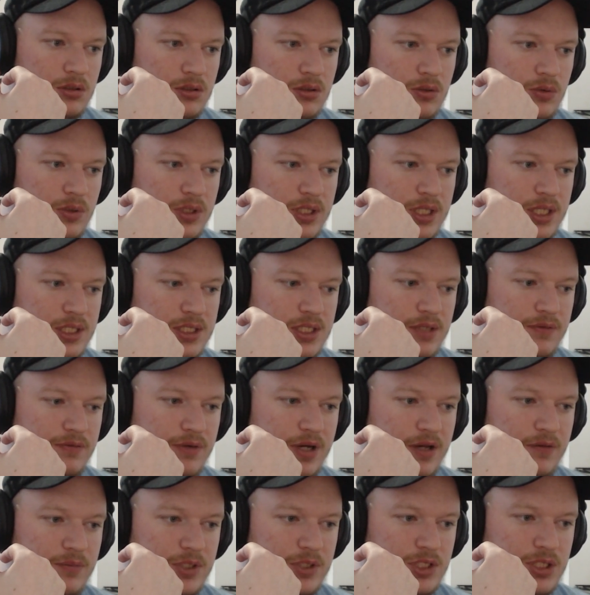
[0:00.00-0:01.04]
Queen takes
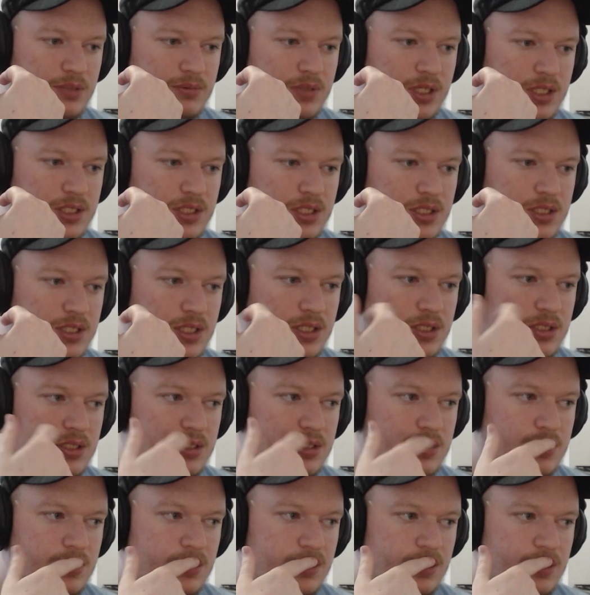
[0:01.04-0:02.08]
e5, bishop takes
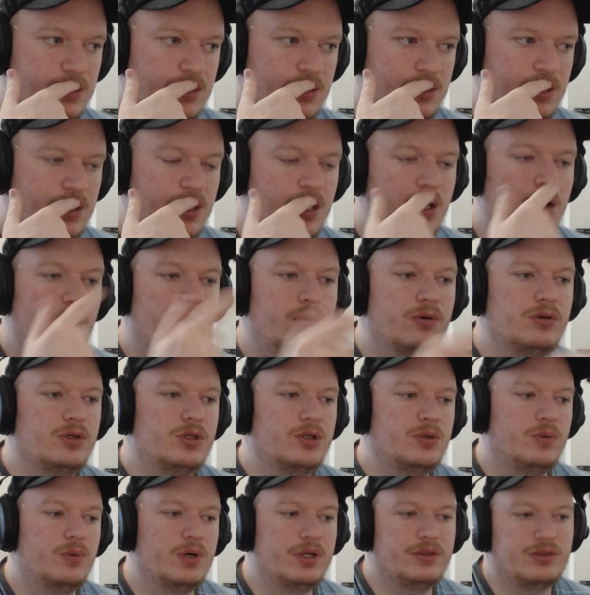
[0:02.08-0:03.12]
c6. Oh, you
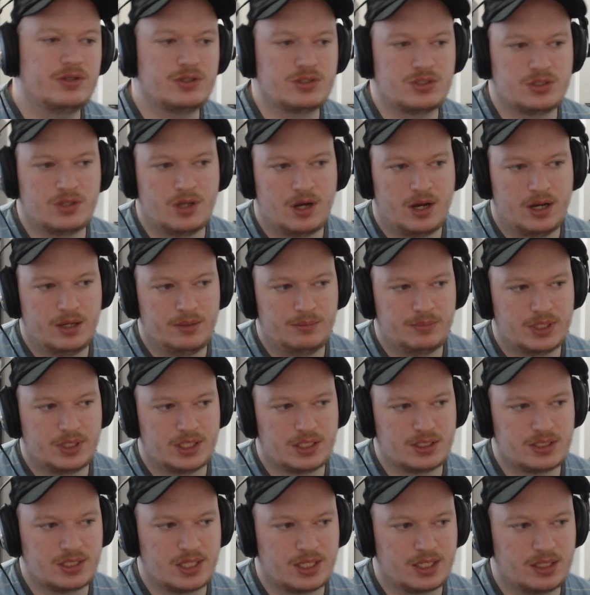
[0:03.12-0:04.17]
know what? There's not,
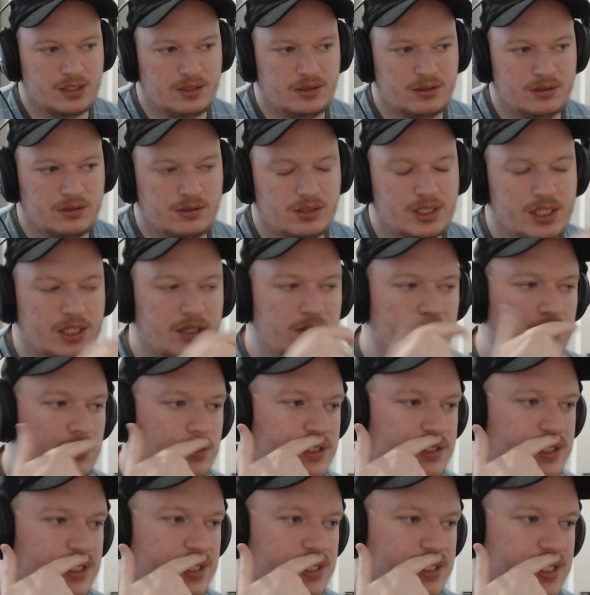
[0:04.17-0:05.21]
because they can go
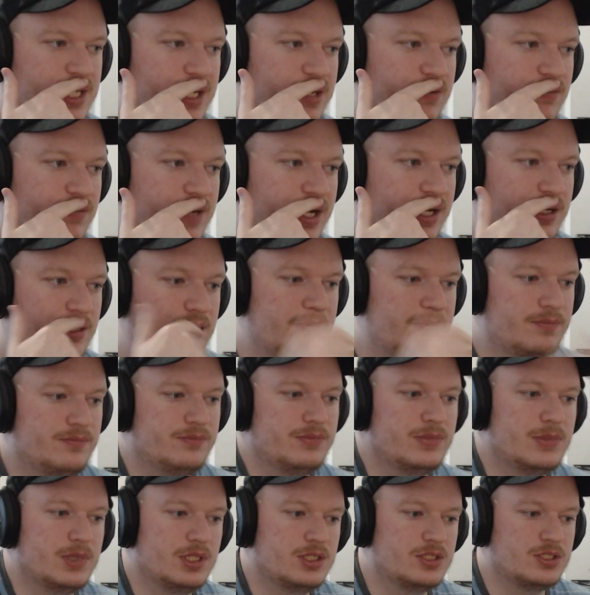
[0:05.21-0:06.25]
to the second rank.
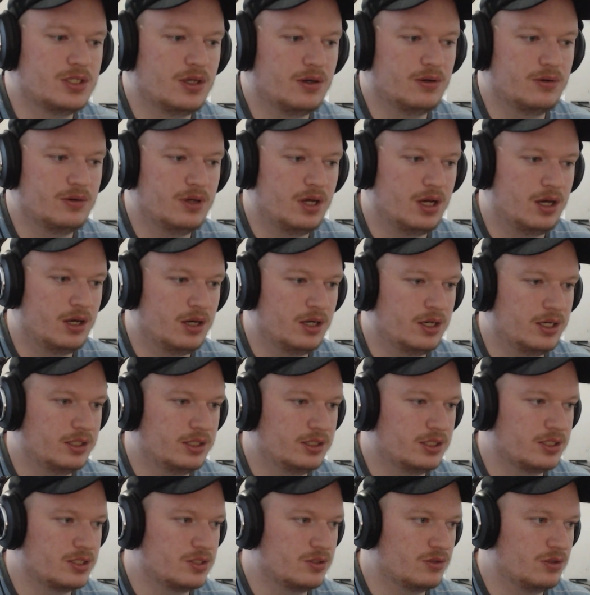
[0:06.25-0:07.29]
So it
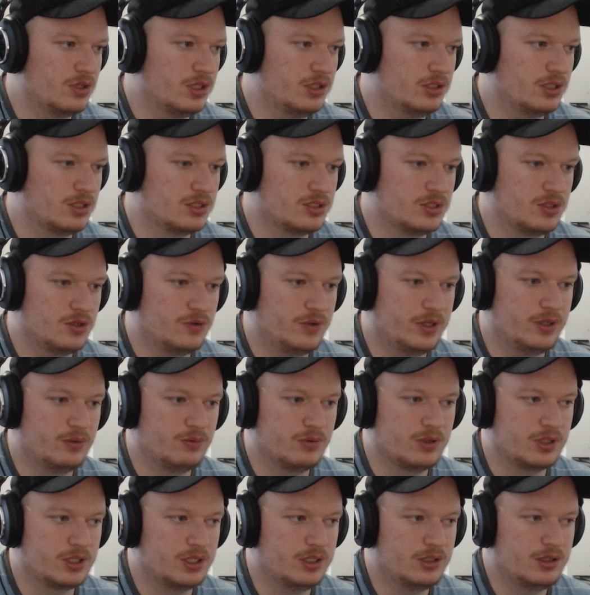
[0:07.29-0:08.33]
doesn't quite
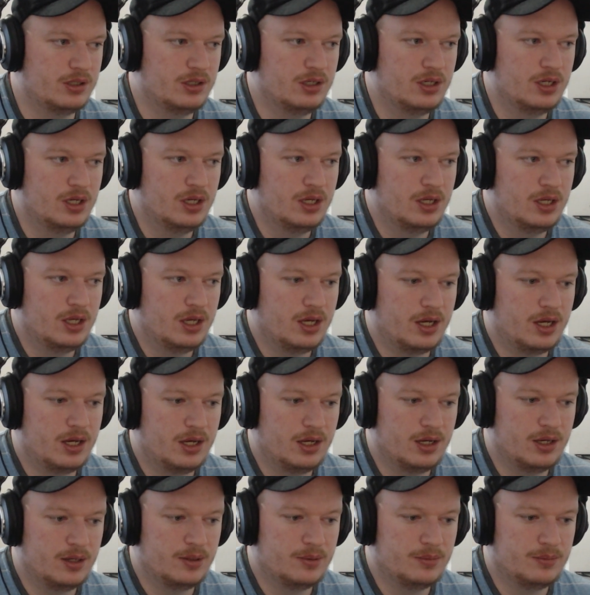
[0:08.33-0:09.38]
work here.
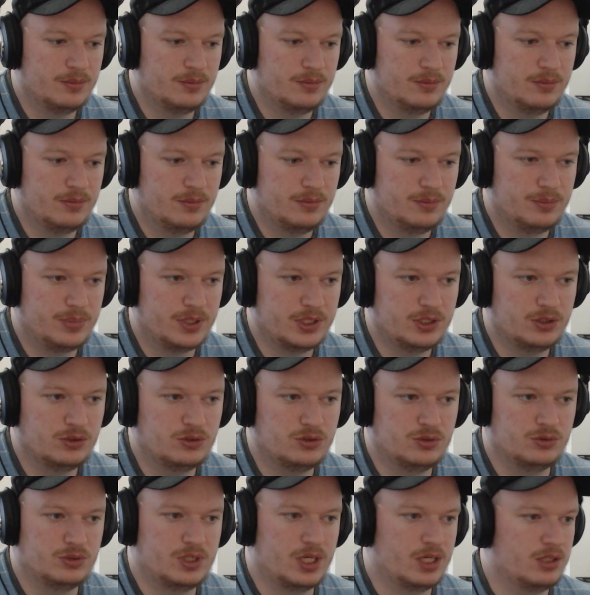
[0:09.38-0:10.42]
But you
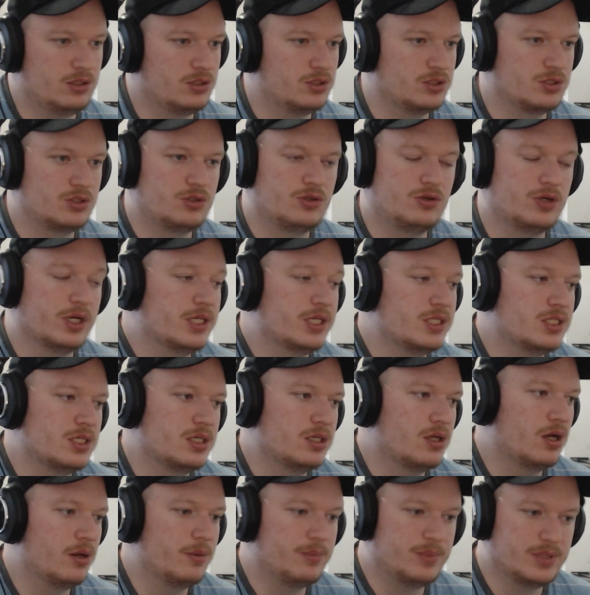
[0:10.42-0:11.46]
do get just crazy
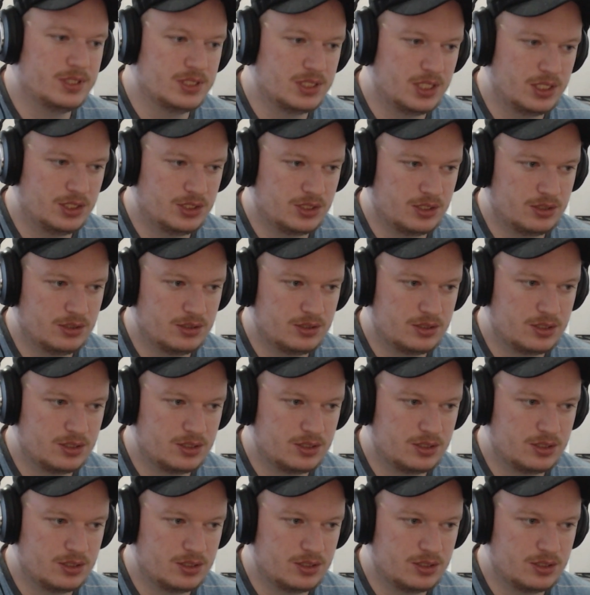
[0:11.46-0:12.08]
compensation.